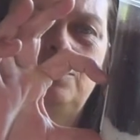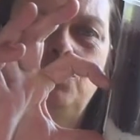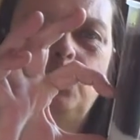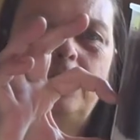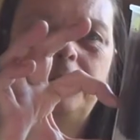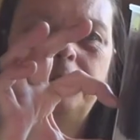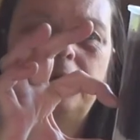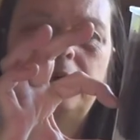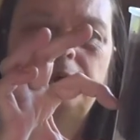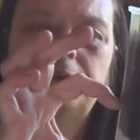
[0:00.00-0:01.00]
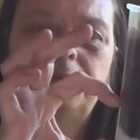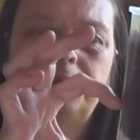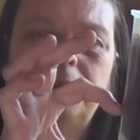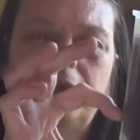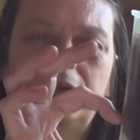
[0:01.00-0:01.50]
water
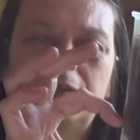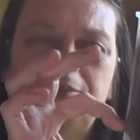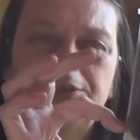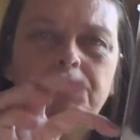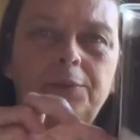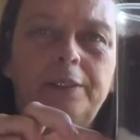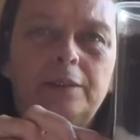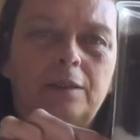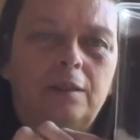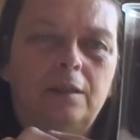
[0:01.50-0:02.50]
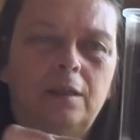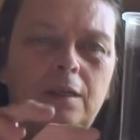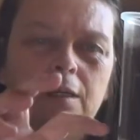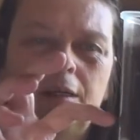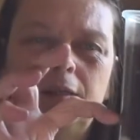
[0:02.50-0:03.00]
level um, shrink.
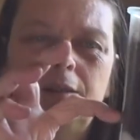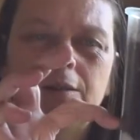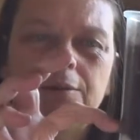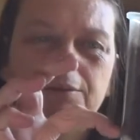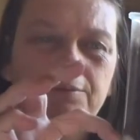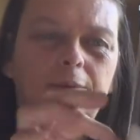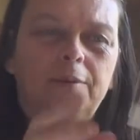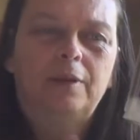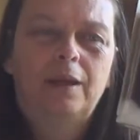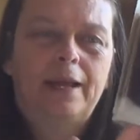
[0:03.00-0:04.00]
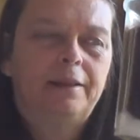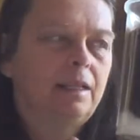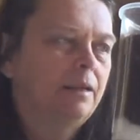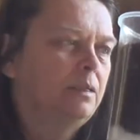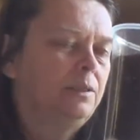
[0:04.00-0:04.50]
You know, I
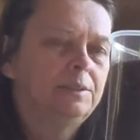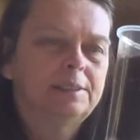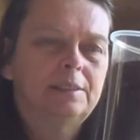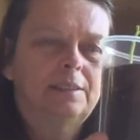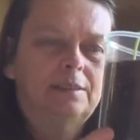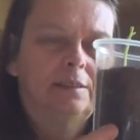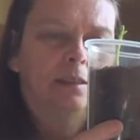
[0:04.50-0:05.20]
like using the